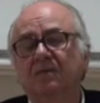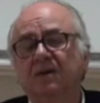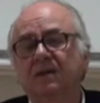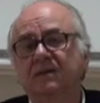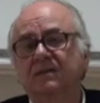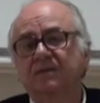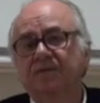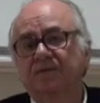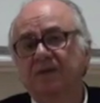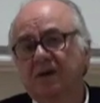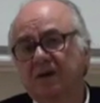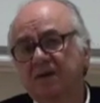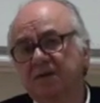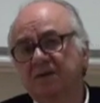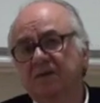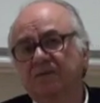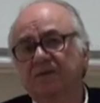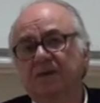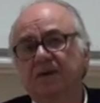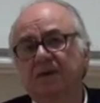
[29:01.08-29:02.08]
was a
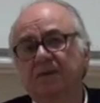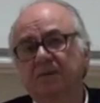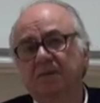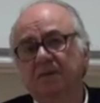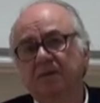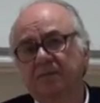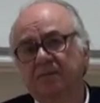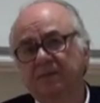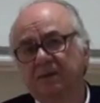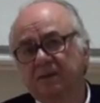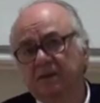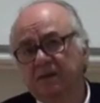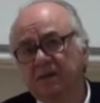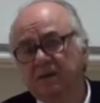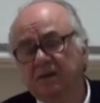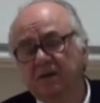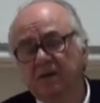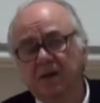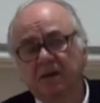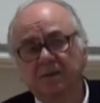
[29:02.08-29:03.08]
philosopher, a political
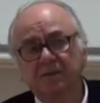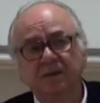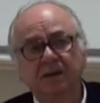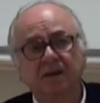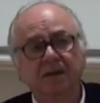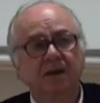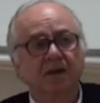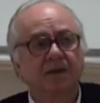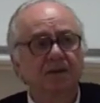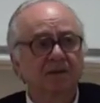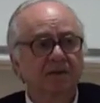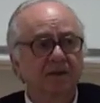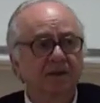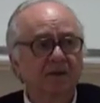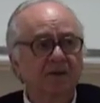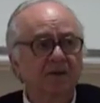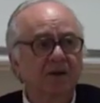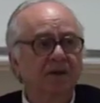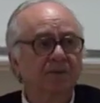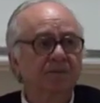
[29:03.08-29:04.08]
economy, uh, an
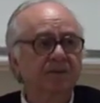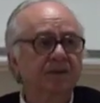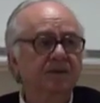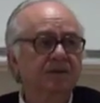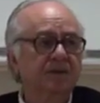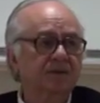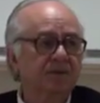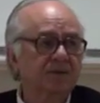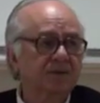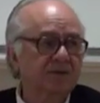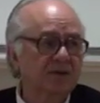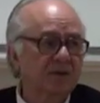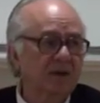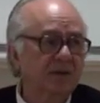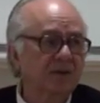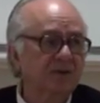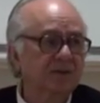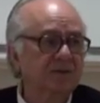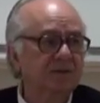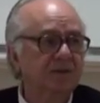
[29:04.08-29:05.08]
economist, a
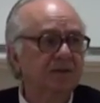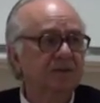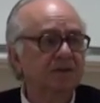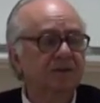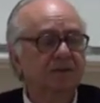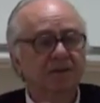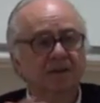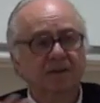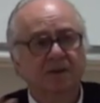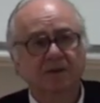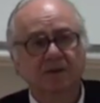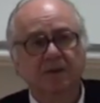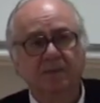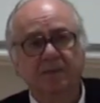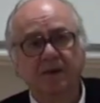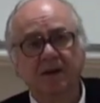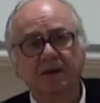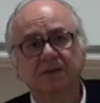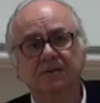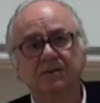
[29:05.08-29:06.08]
sociologist, an
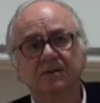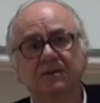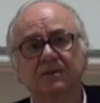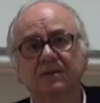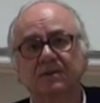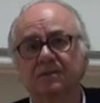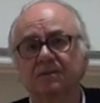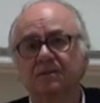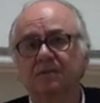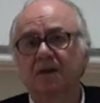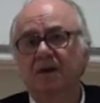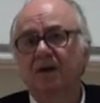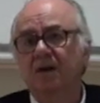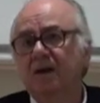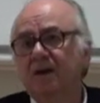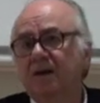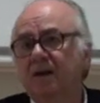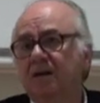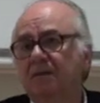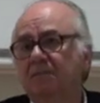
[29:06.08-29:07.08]
anthropologist, a
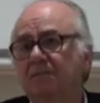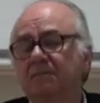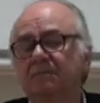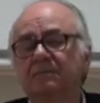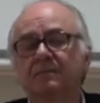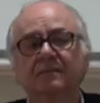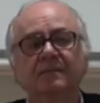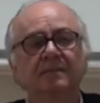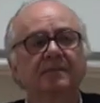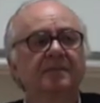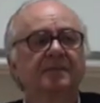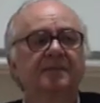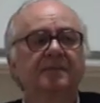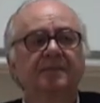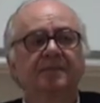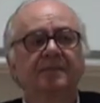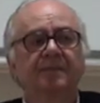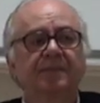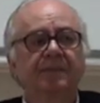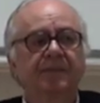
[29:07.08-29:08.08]
lawyer.
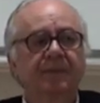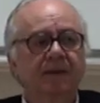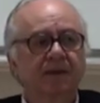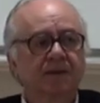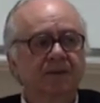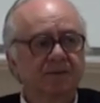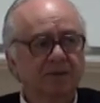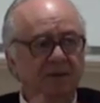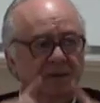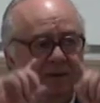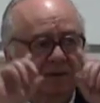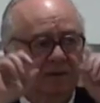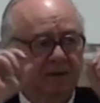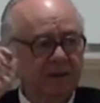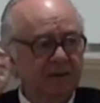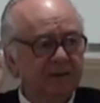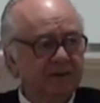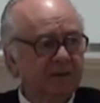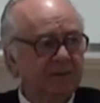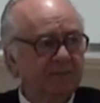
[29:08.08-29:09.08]
So
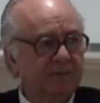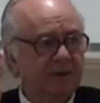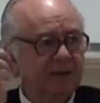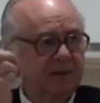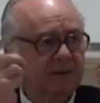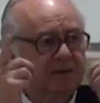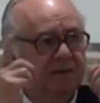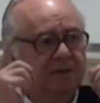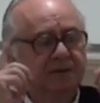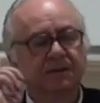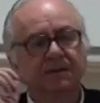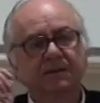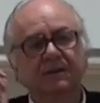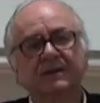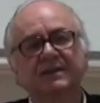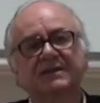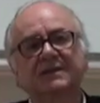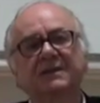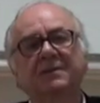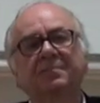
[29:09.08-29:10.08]
disciplines
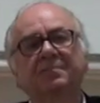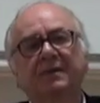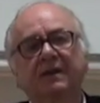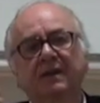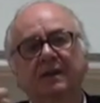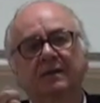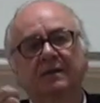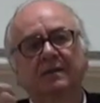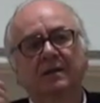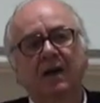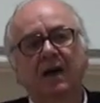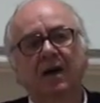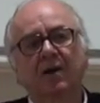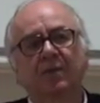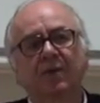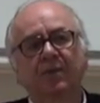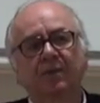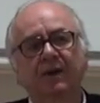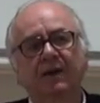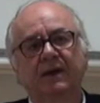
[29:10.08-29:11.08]
discipline
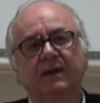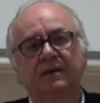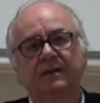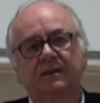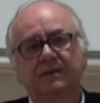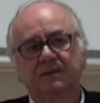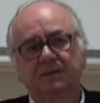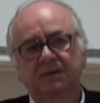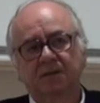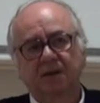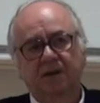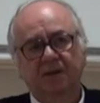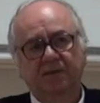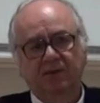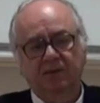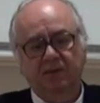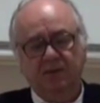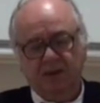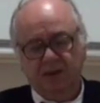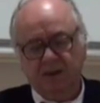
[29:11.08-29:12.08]
our way of
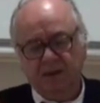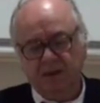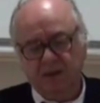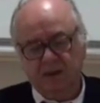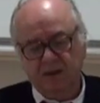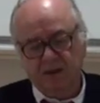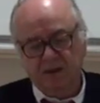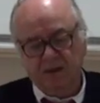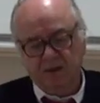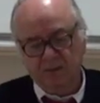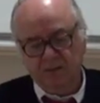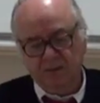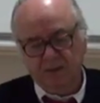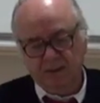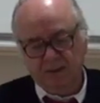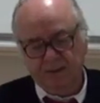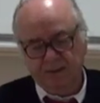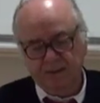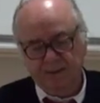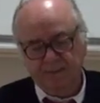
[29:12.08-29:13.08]
looking at the
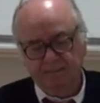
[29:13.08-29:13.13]
world.